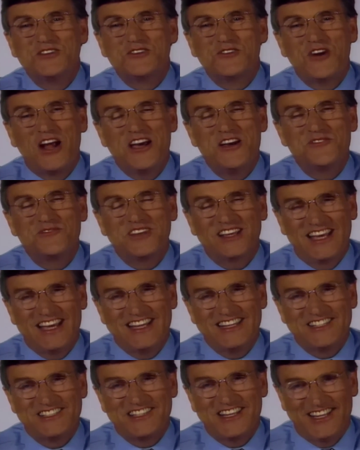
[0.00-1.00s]
to
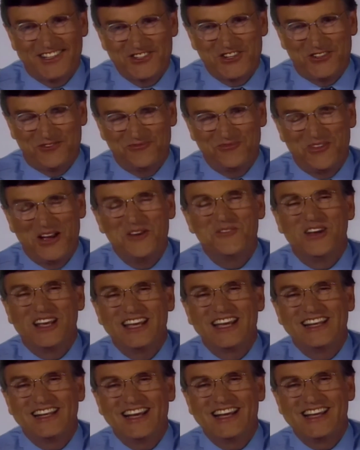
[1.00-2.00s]
Graham Kerr's Kitchen, where
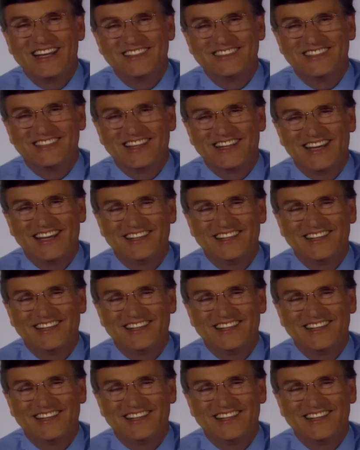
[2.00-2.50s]
we get our heads